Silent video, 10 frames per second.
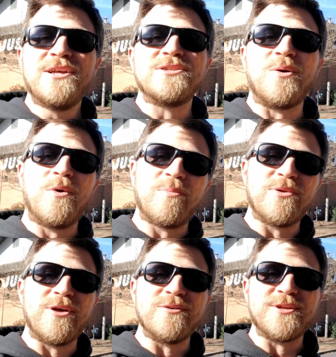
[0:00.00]
So I want to
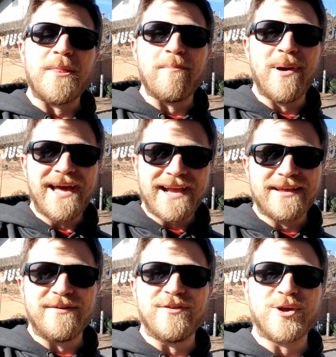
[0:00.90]
put those on the
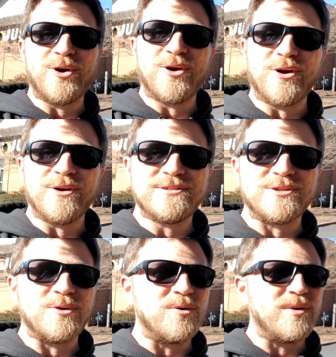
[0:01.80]
back of the car
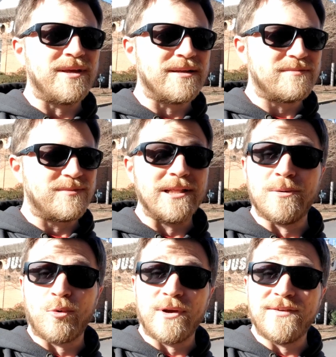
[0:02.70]
so we can get a
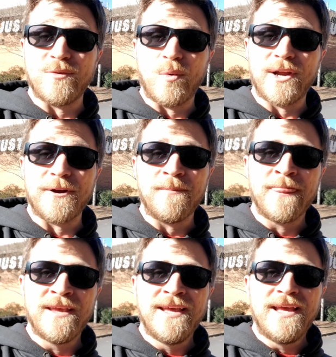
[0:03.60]
little more even wear.
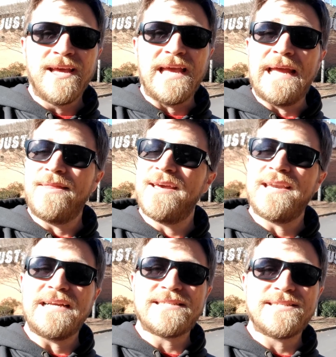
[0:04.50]
And
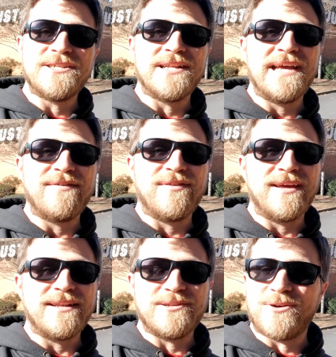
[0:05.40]
then I still have
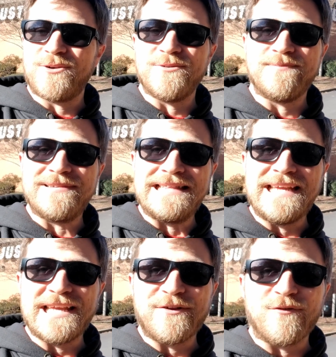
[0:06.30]
that darn
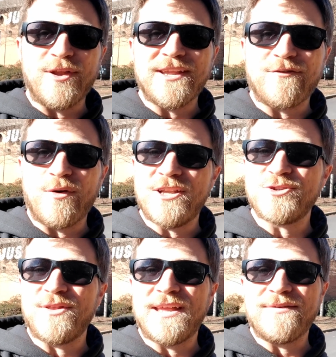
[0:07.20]
leaking front
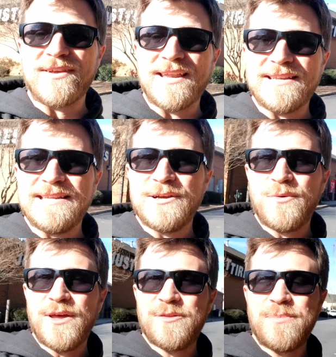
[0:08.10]
differential that I've got to deal
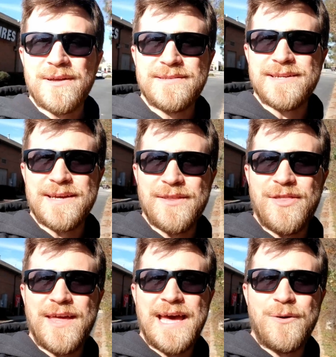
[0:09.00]
with, but
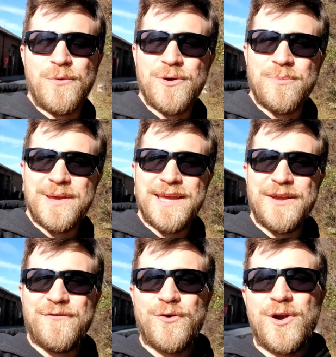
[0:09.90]
that will
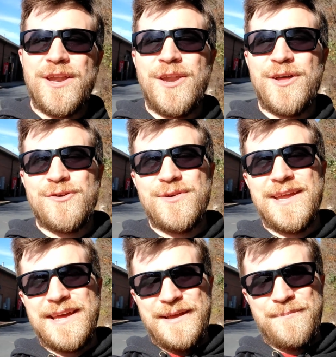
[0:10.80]
be for another day.